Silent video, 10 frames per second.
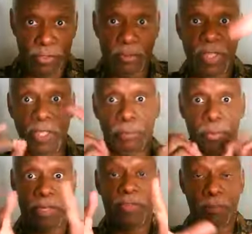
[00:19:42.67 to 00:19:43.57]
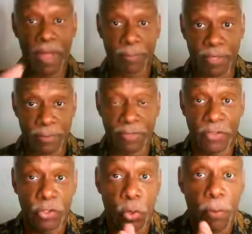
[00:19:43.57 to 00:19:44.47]
him, and then breathes and man becomes a living
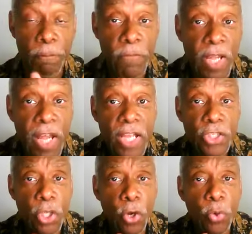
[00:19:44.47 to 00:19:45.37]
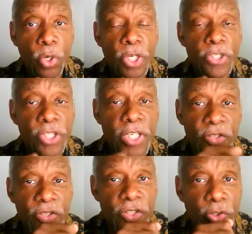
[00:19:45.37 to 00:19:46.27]
soul. So
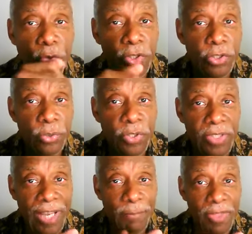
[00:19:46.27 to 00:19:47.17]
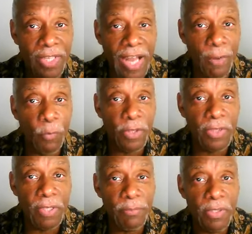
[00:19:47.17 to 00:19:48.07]
Jesus is going to do the same thing.
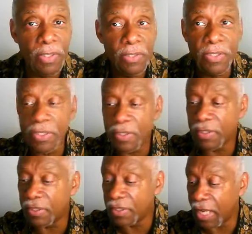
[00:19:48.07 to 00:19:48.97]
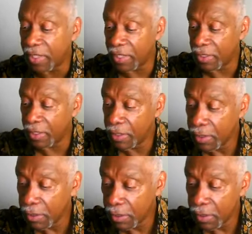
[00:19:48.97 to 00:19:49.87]
Jesus is saying,
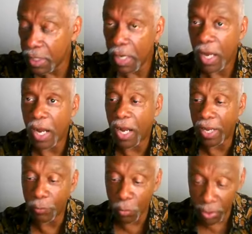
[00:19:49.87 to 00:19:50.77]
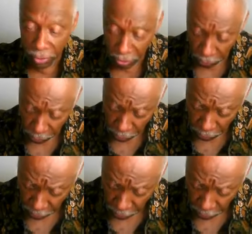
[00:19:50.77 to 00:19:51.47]
I want you,